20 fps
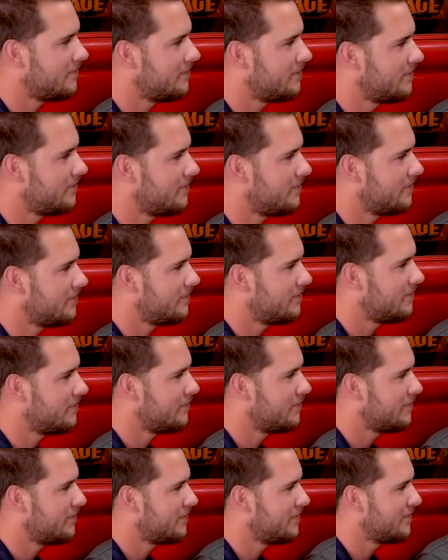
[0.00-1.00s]

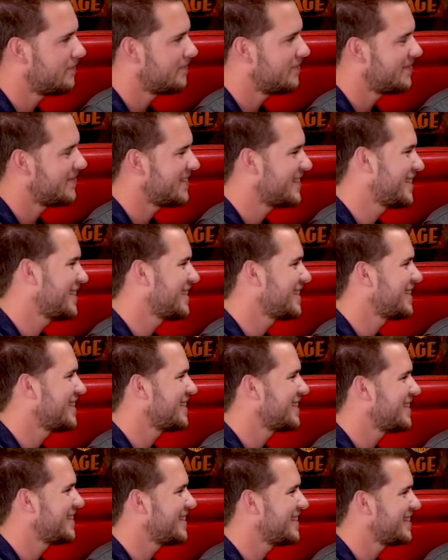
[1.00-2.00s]

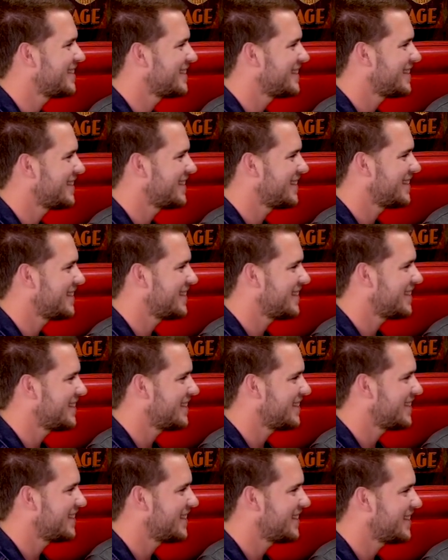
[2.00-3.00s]

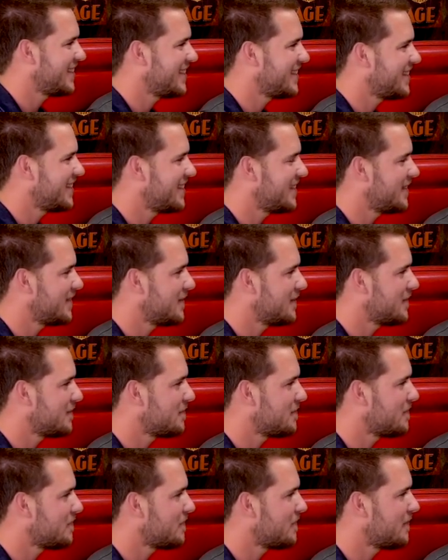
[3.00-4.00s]

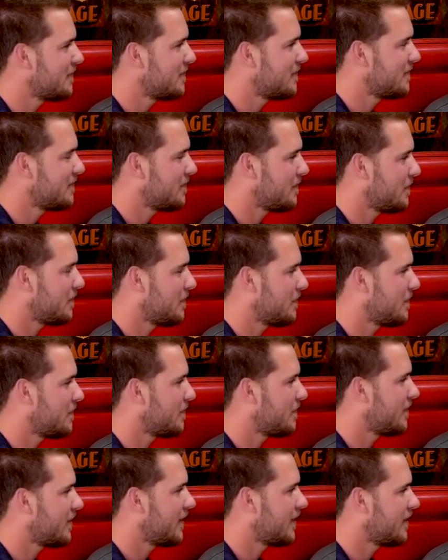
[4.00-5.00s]

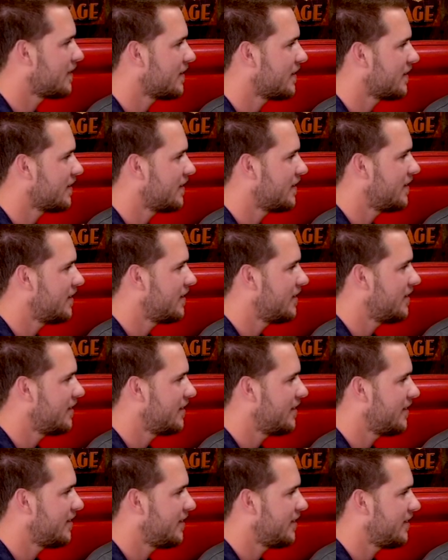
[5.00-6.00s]

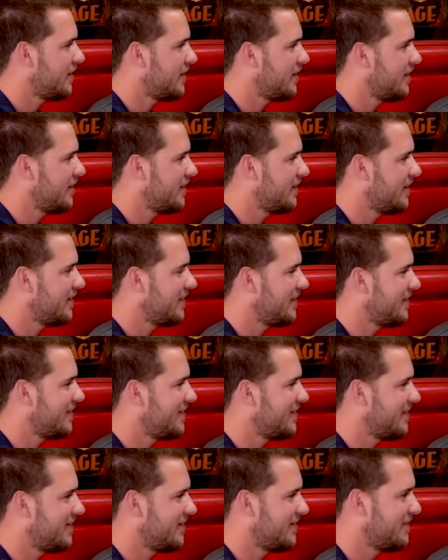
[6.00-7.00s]

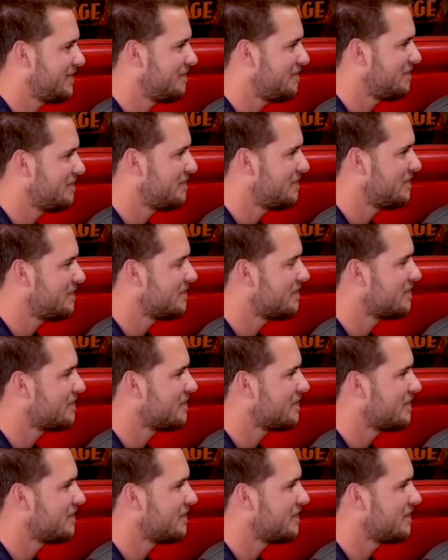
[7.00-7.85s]
[no speech]